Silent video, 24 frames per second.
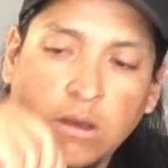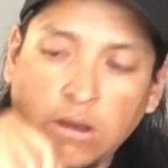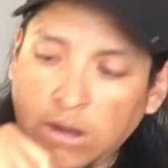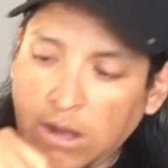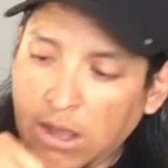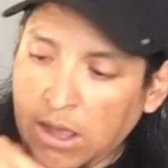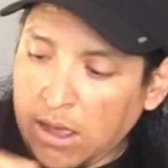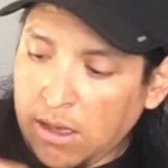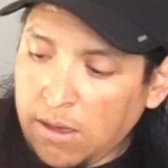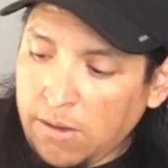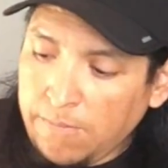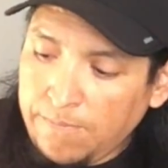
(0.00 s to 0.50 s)

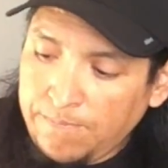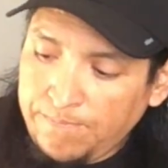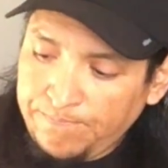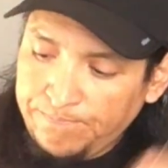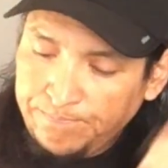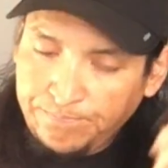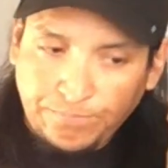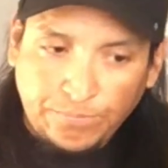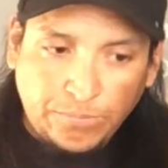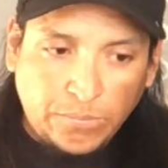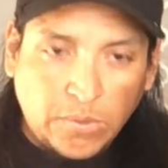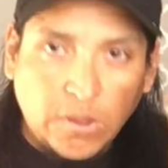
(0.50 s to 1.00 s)
Now,
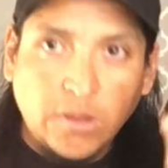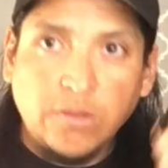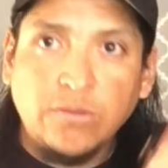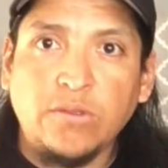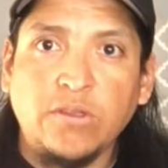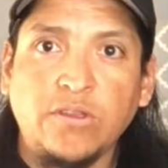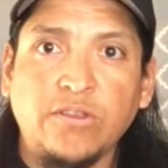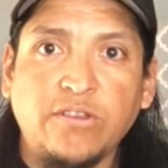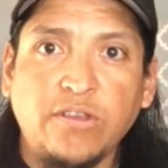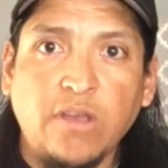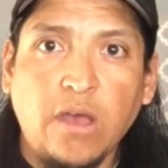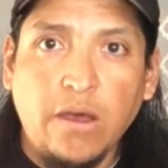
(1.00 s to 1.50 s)

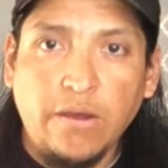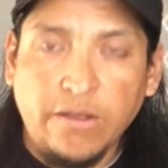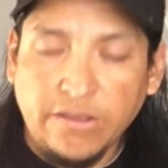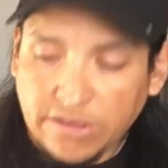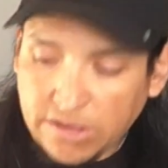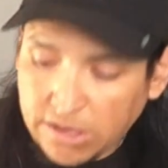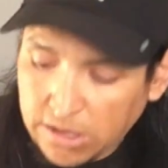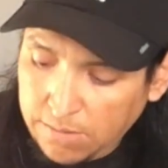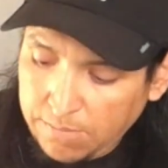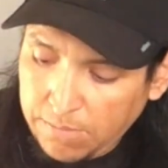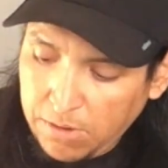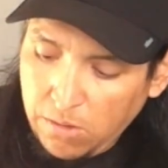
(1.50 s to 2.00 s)
this is how it's
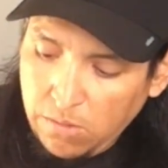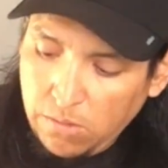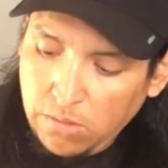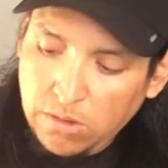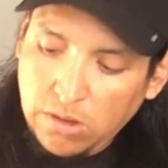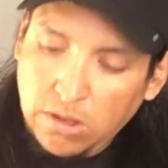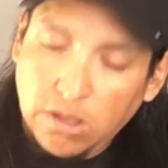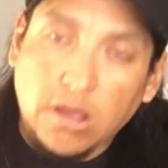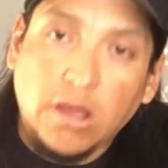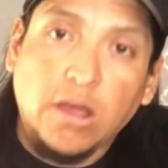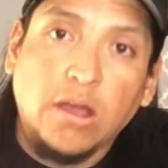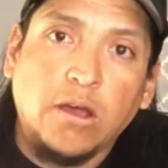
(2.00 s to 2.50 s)
gonna
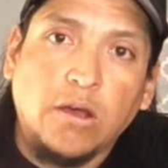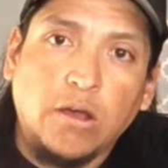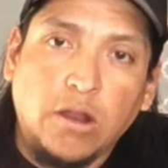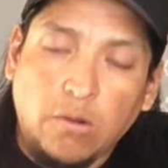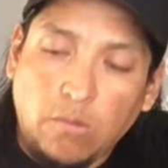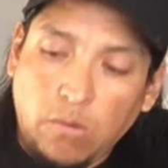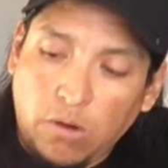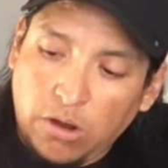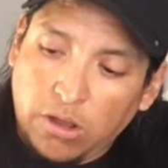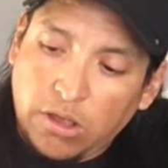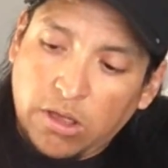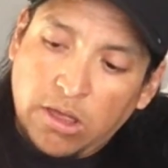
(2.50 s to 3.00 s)

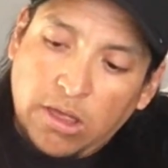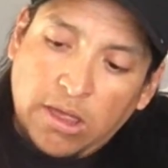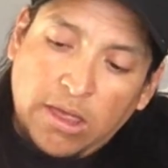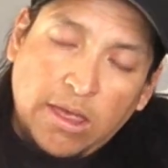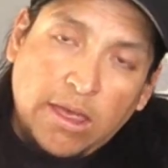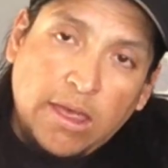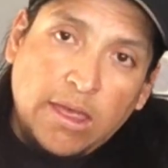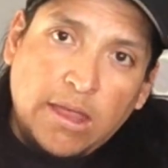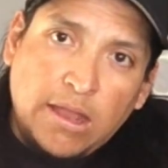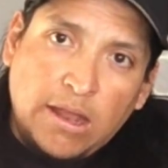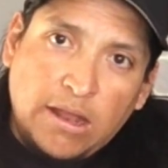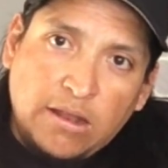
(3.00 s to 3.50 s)
work.
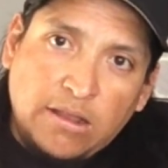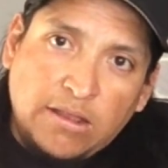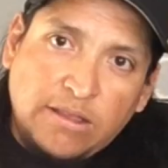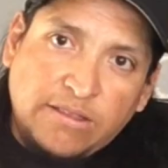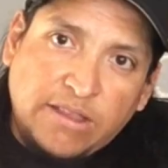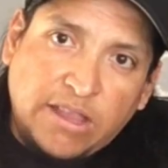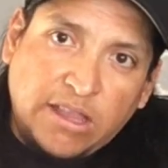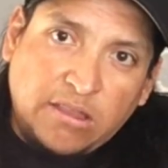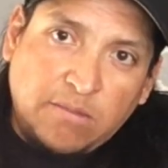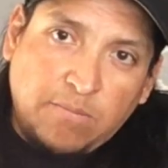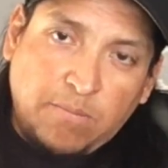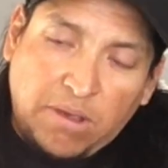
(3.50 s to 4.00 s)
Let's
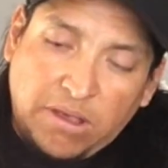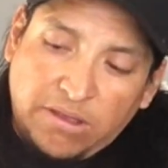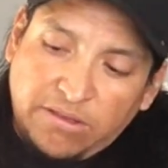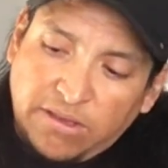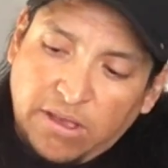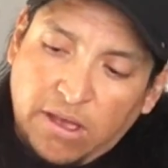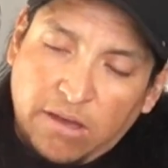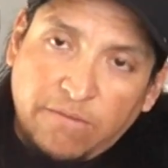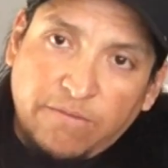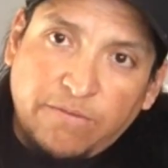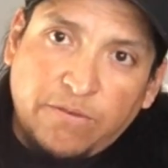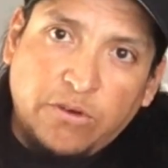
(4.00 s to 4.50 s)
get the base
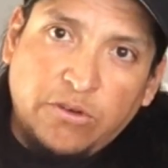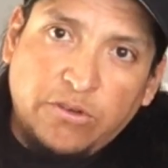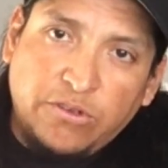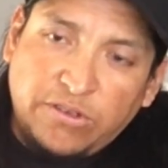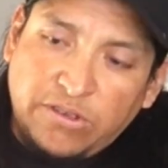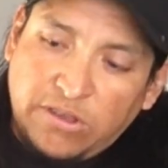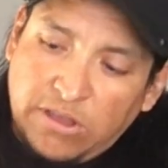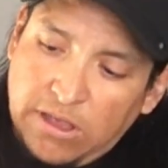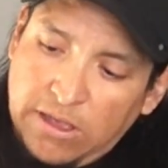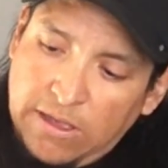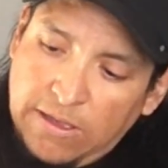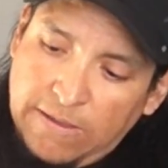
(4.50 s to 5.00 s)
out
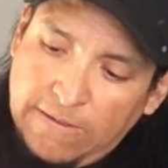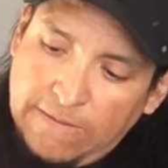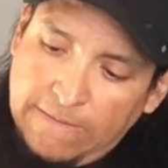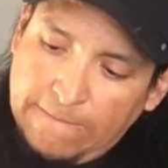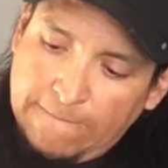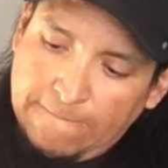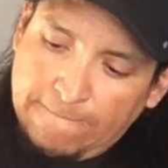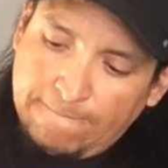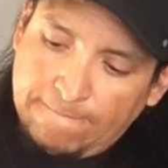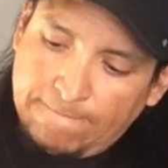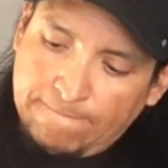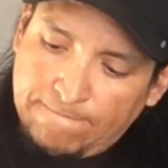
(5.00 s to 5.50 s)
first.
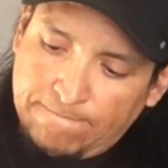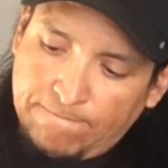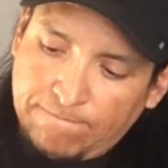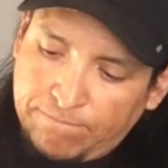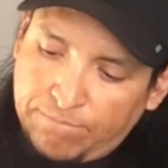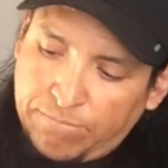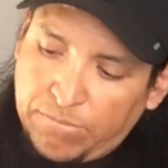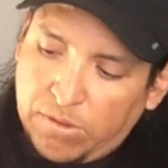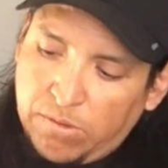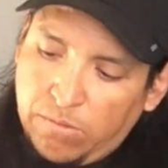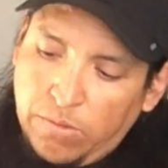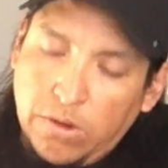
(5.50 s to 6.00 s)

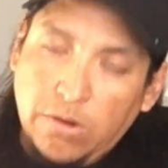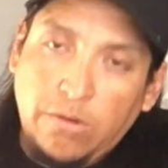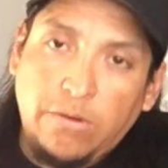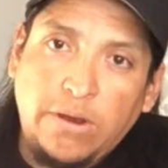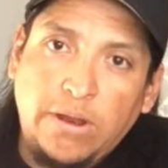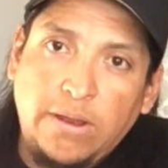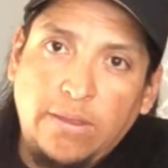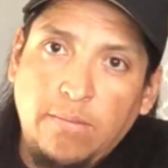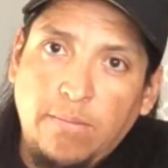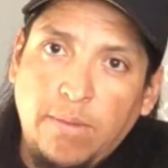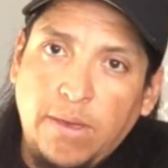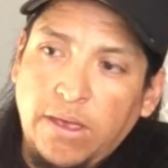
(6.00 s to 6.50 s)
We don't
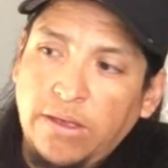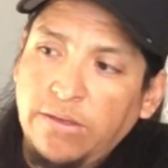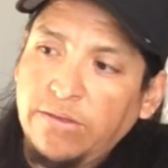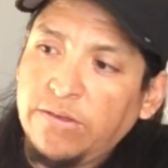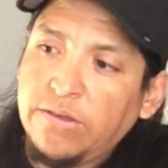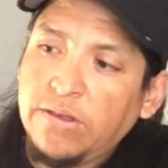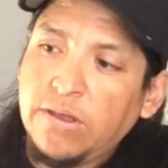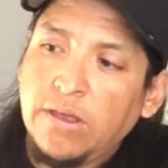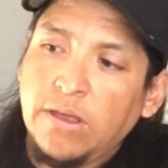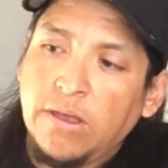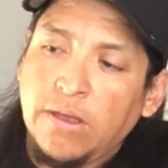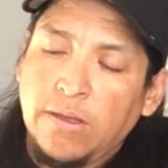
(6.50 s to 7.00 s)
need the
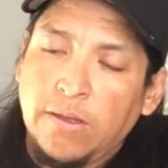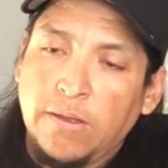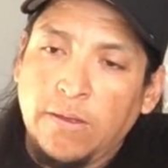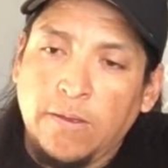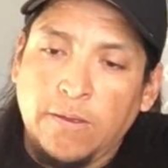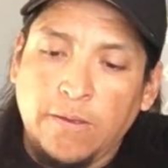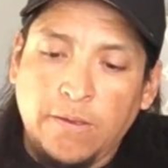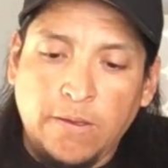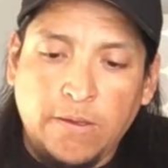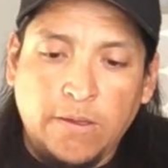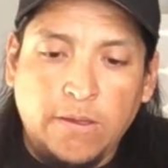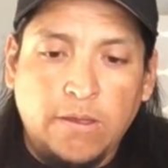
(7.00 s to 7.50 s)
base.
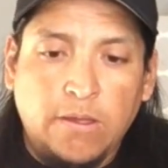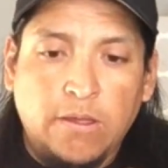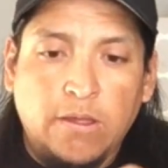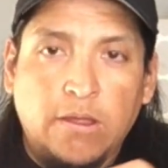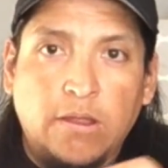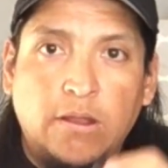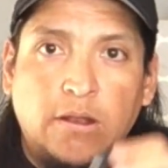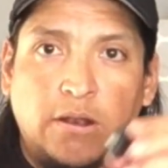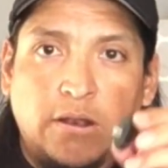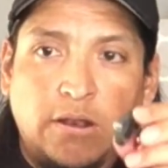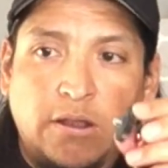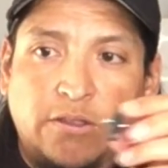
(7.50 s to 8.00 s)

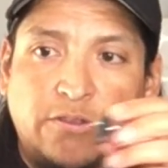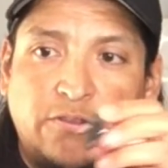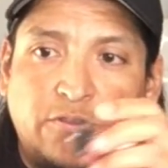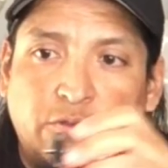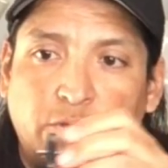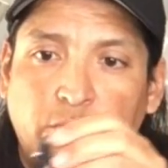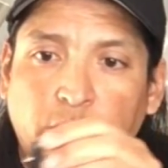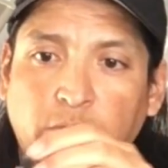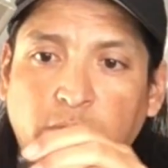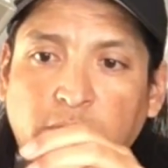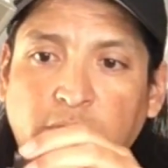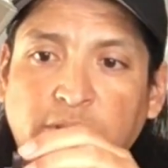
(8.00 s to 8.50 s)
Let's
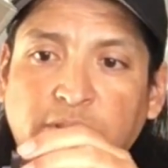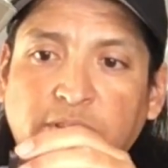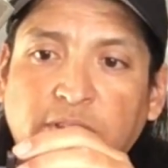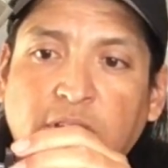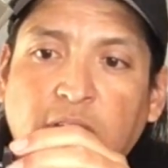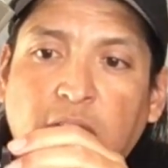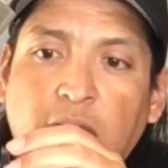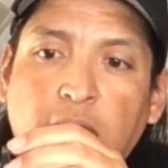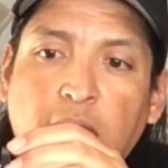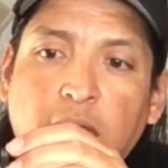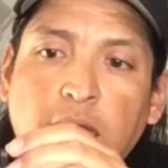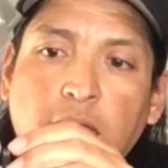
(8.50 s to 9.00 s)
screw this
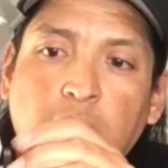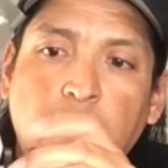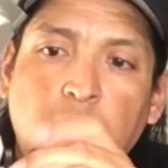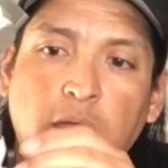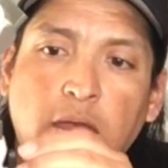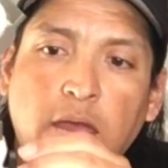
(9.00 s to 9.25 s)
guy